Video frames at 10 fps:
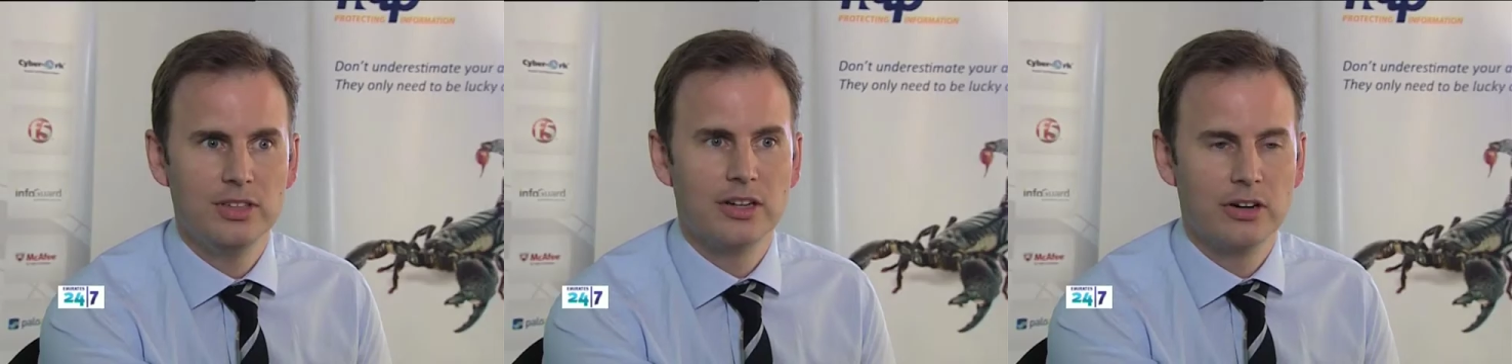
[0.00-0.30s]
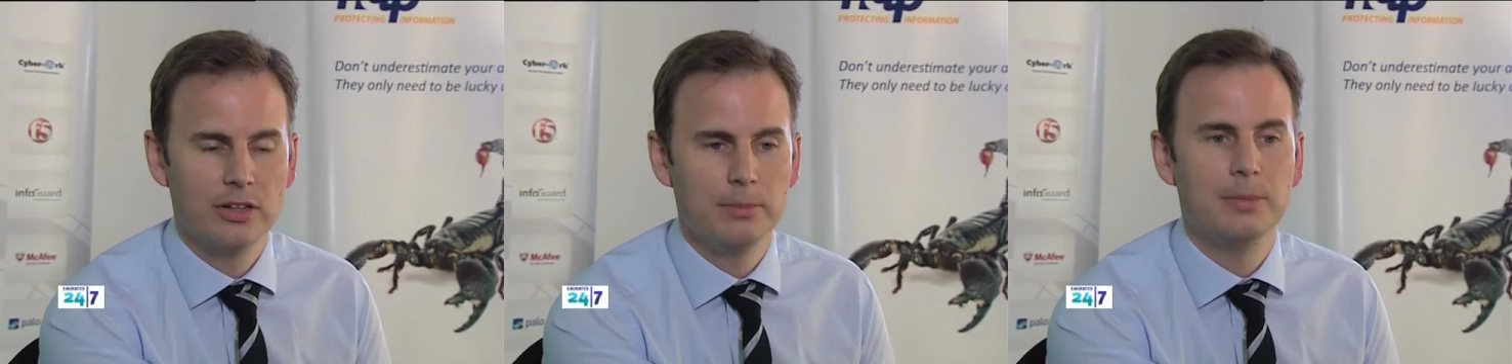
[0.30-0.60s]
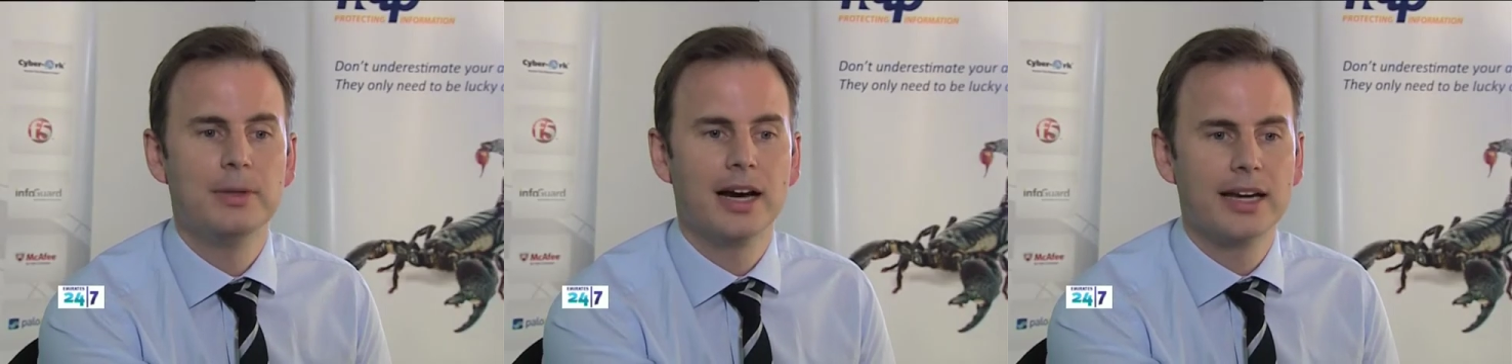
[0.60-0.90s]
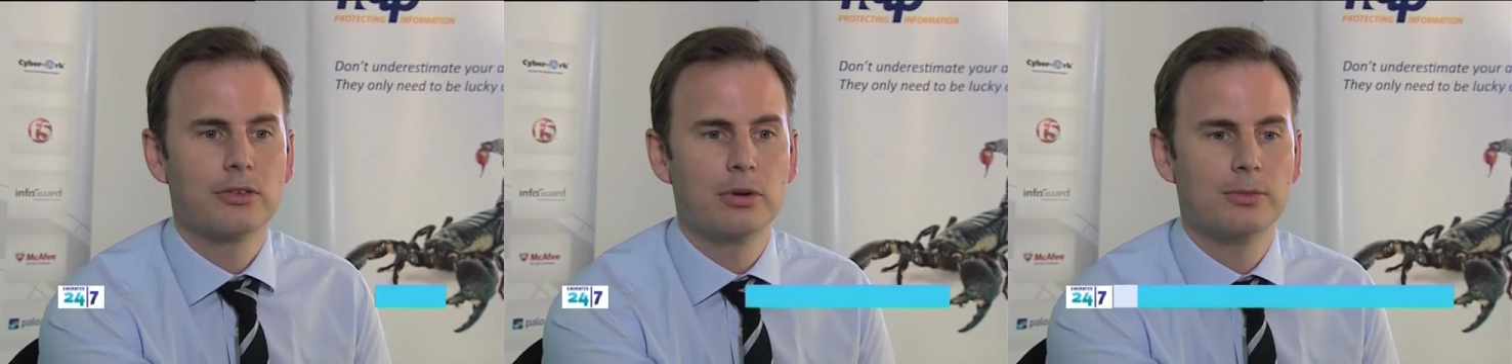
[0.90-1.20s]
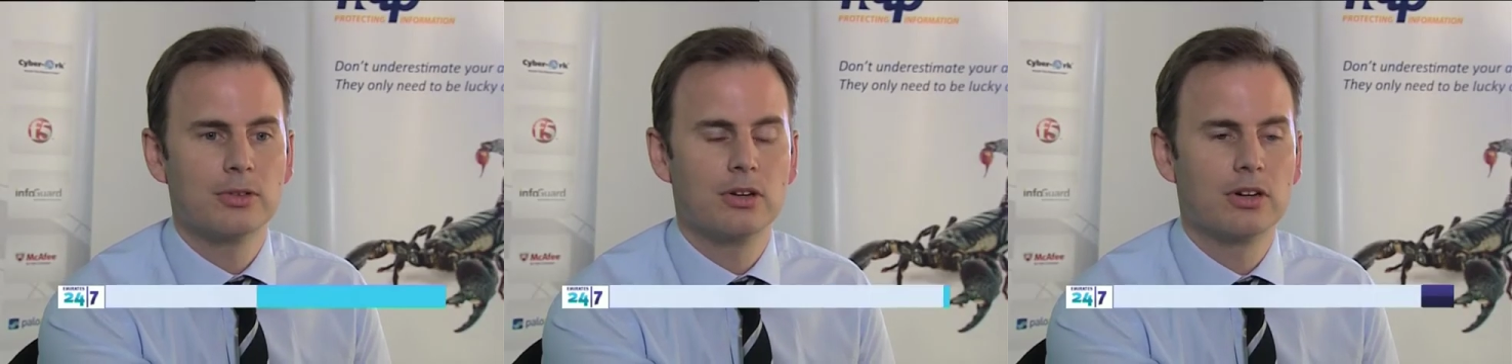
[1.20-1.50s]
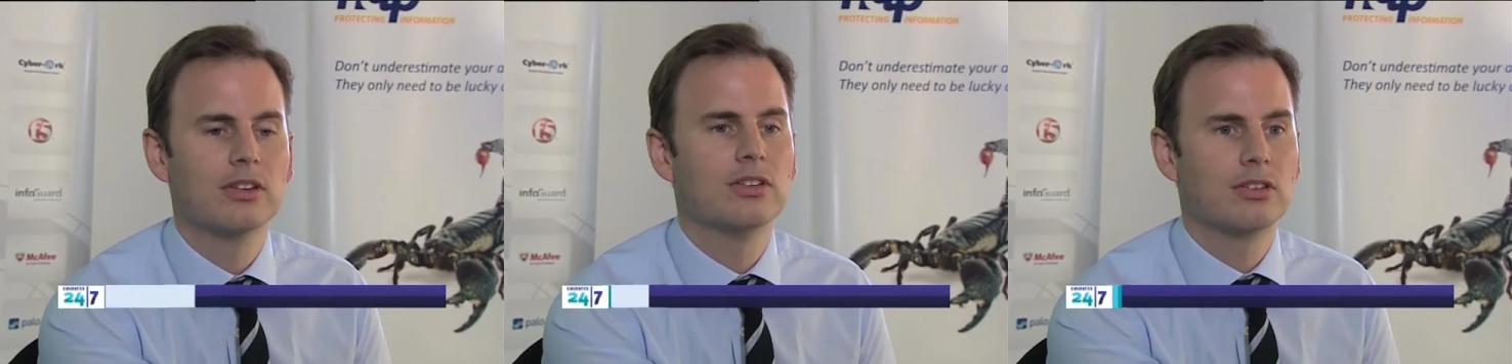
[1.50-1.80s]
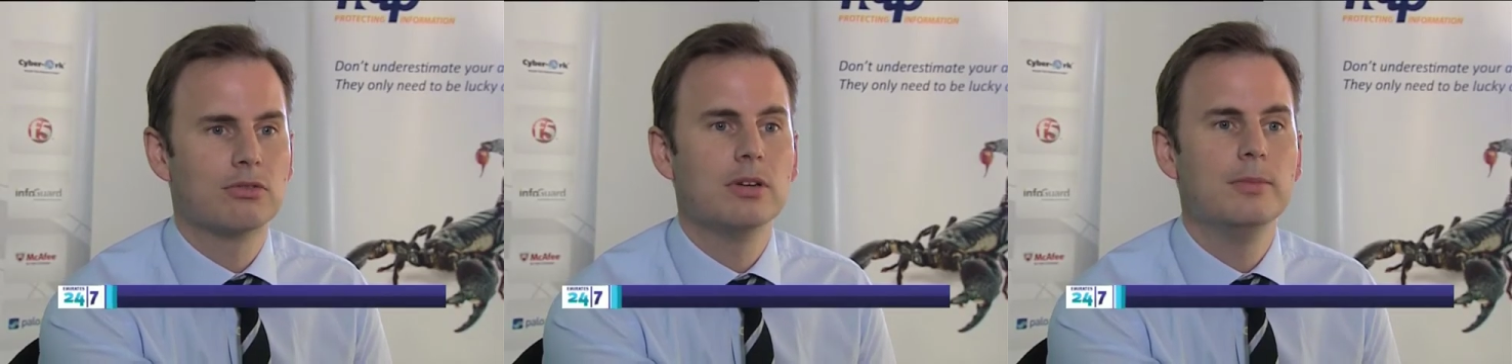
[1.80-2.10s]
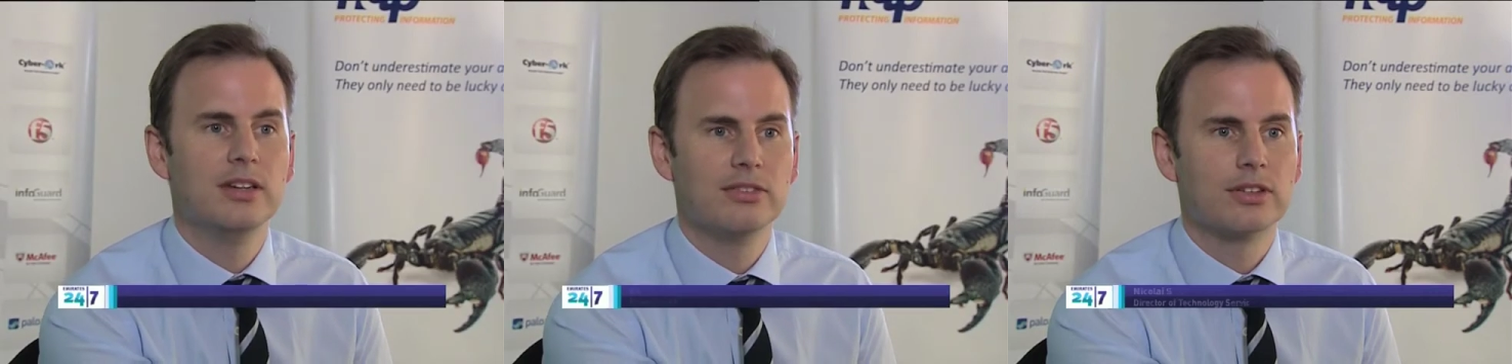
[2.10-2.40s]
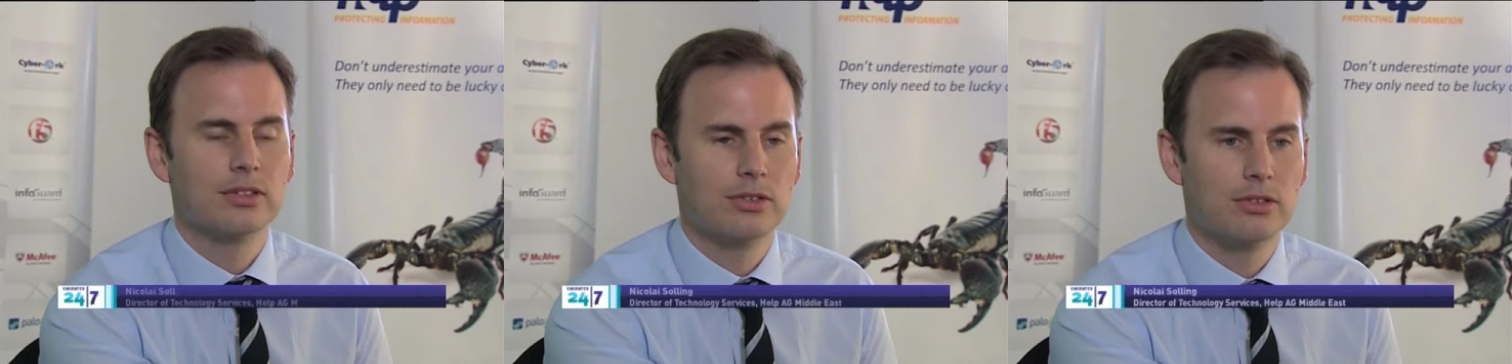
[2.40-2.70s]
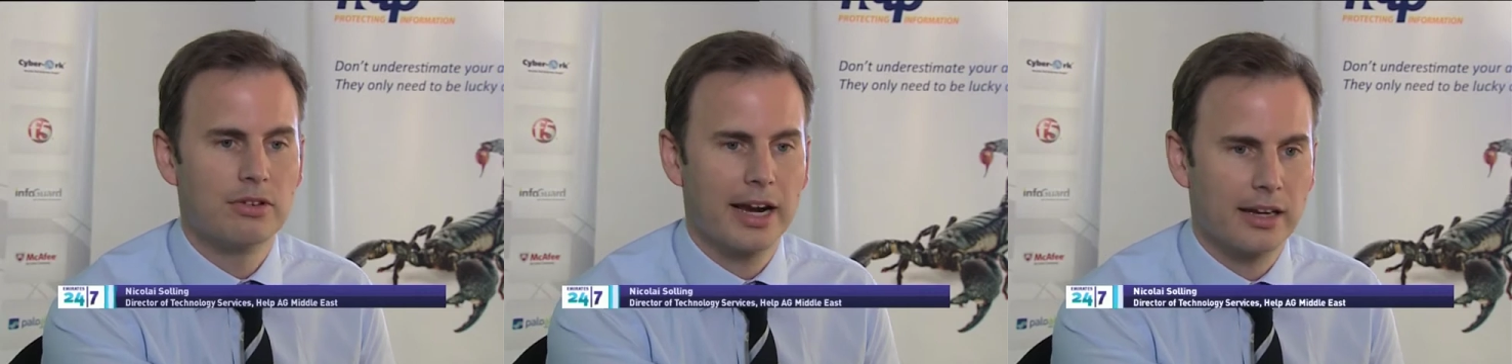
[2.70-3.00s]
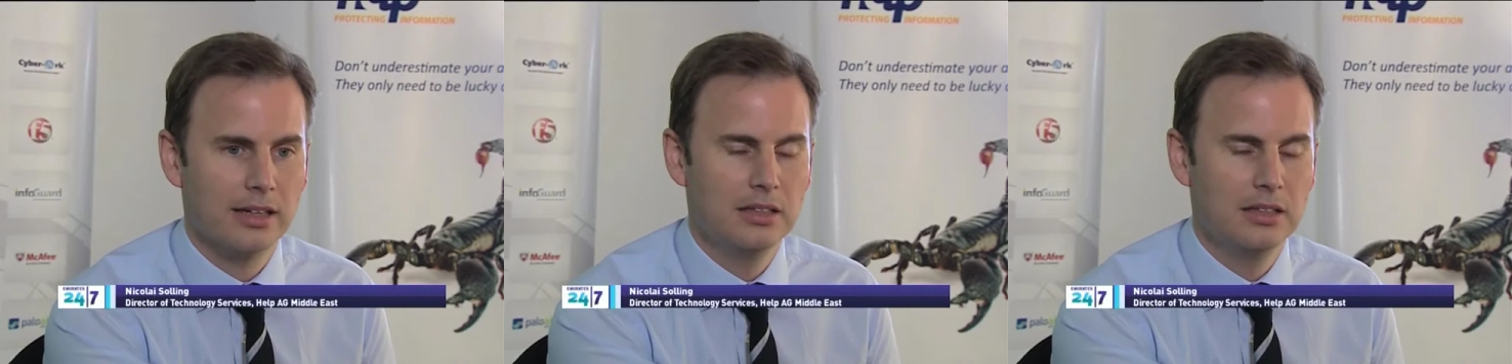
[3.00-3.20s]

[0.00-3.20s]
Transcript: economy behind Cryptolocker is extremely difficult to track.